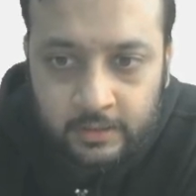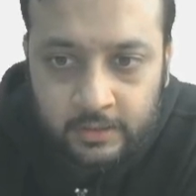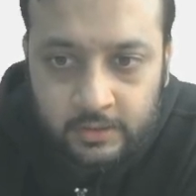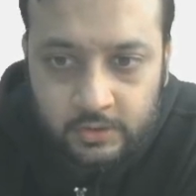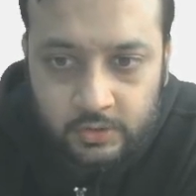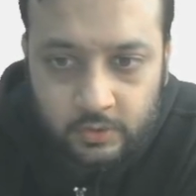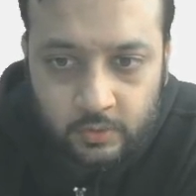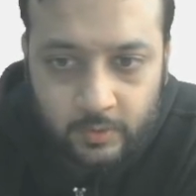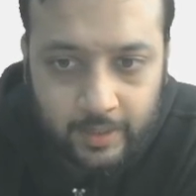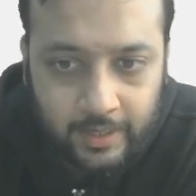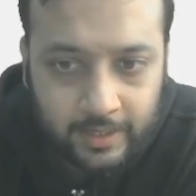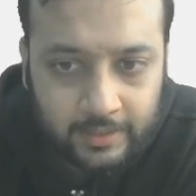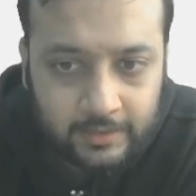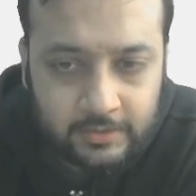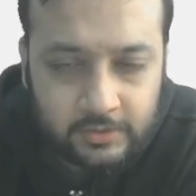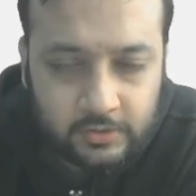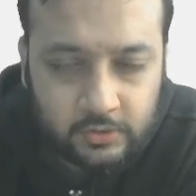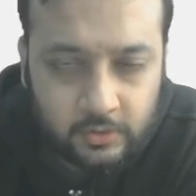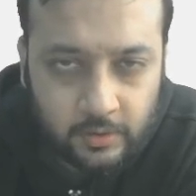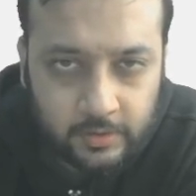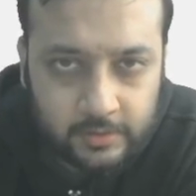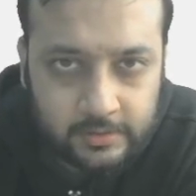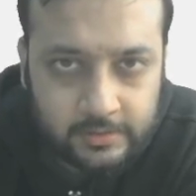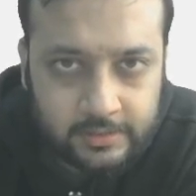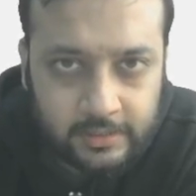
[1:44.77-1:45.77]
So N is
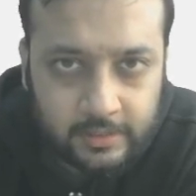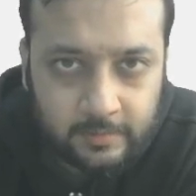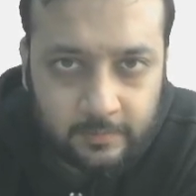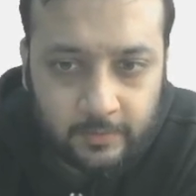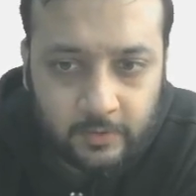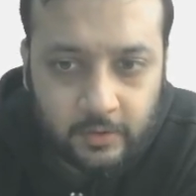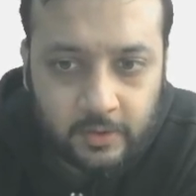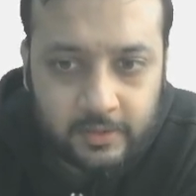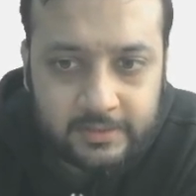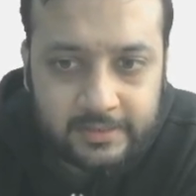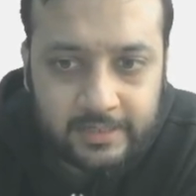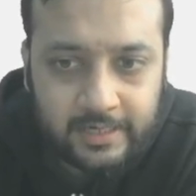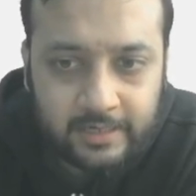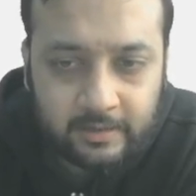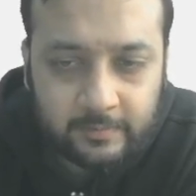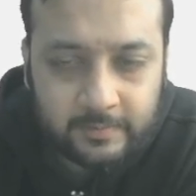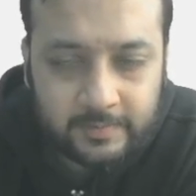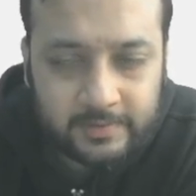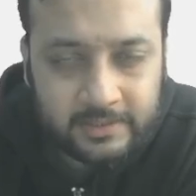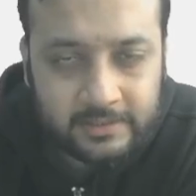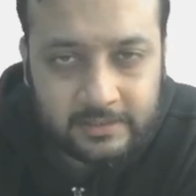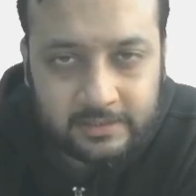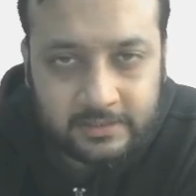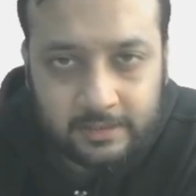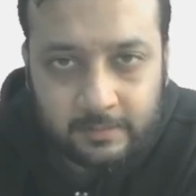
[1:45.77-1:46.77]
constant because that
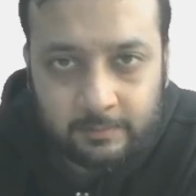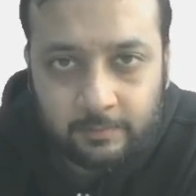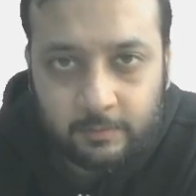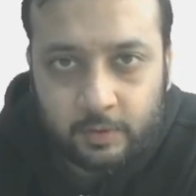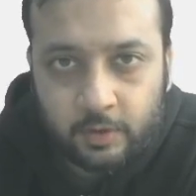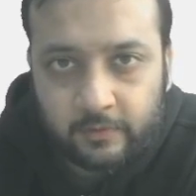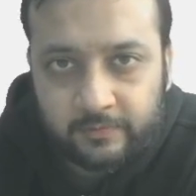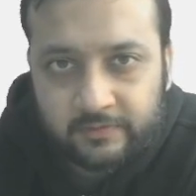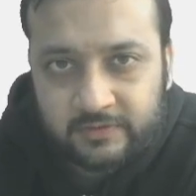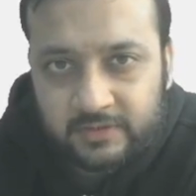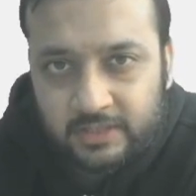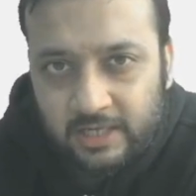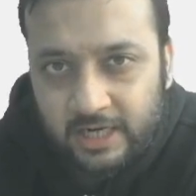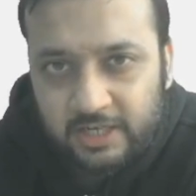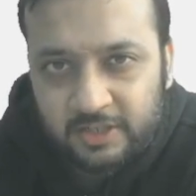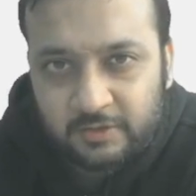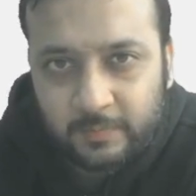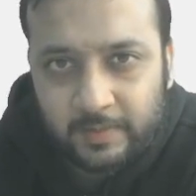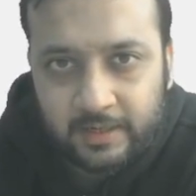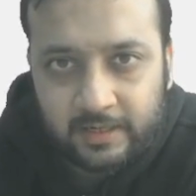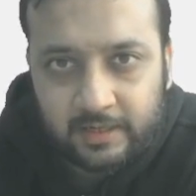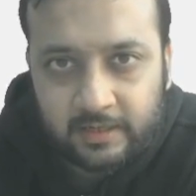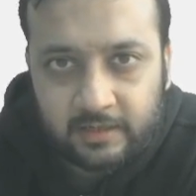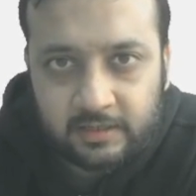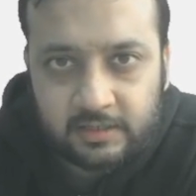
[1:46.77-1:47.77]
represents number of charge
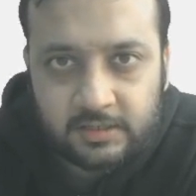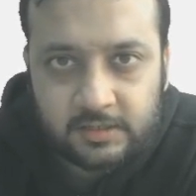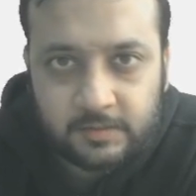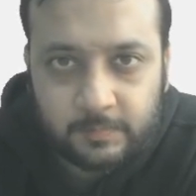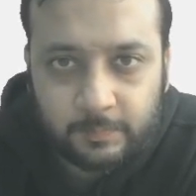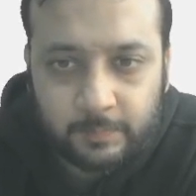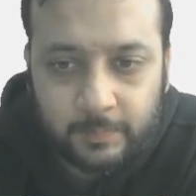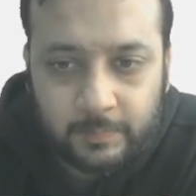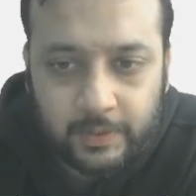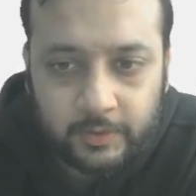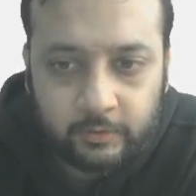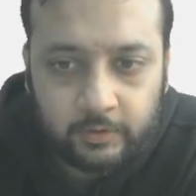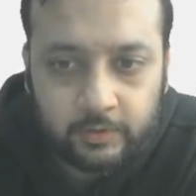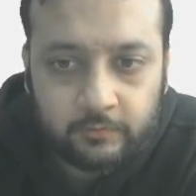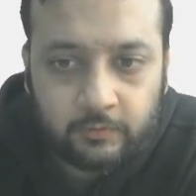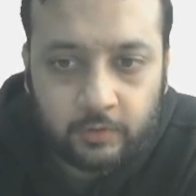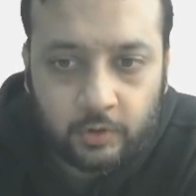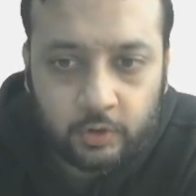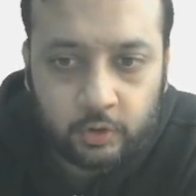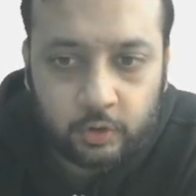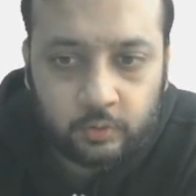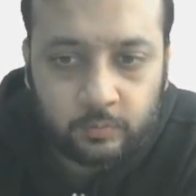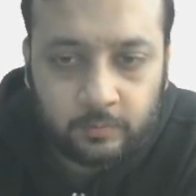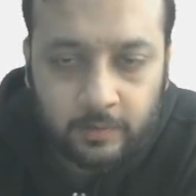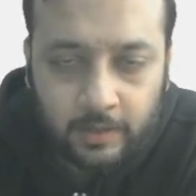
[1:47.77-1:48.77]
particles per unit
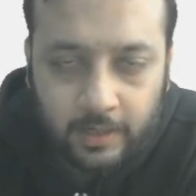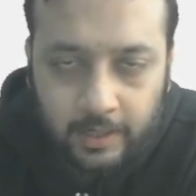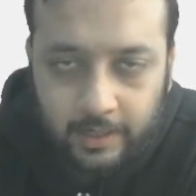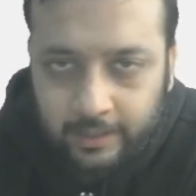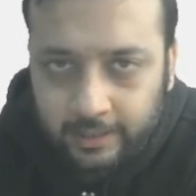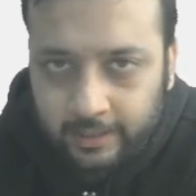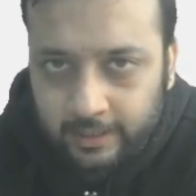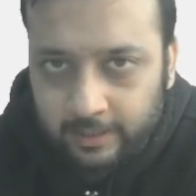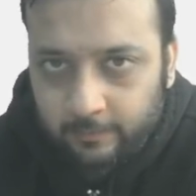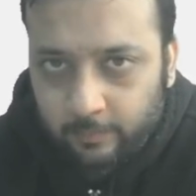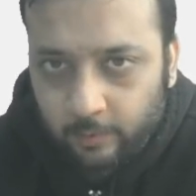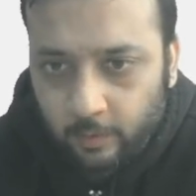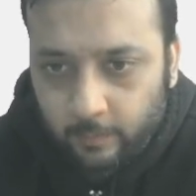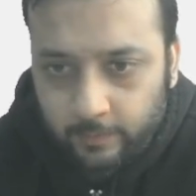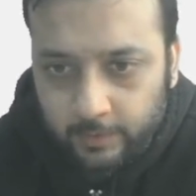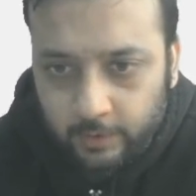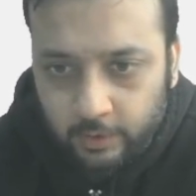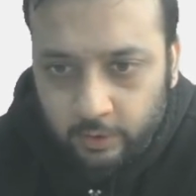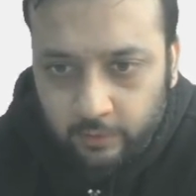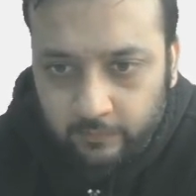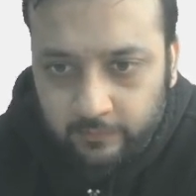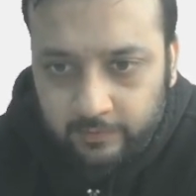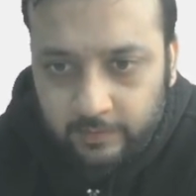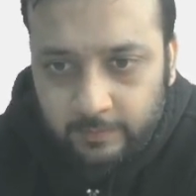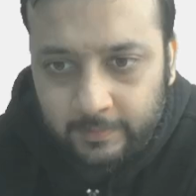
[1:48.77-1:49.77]
volume, again a
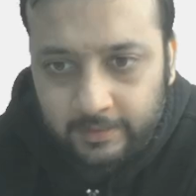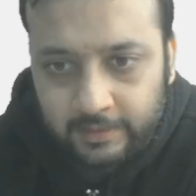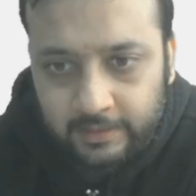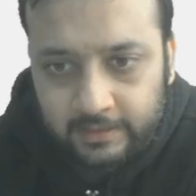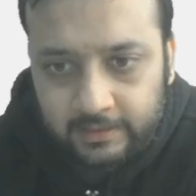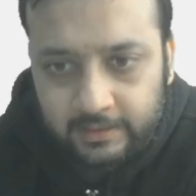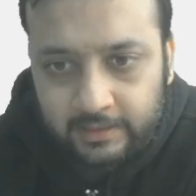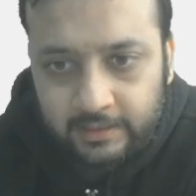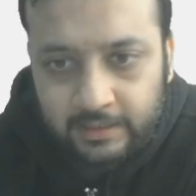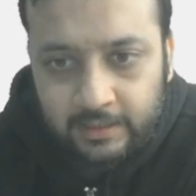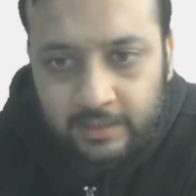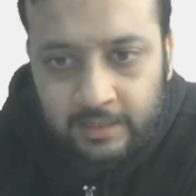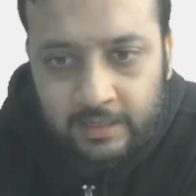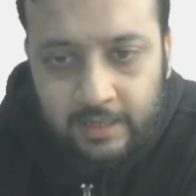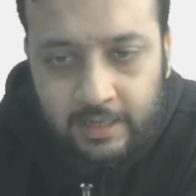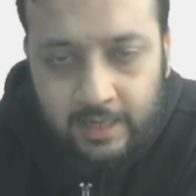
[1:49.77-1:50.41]
property of the material.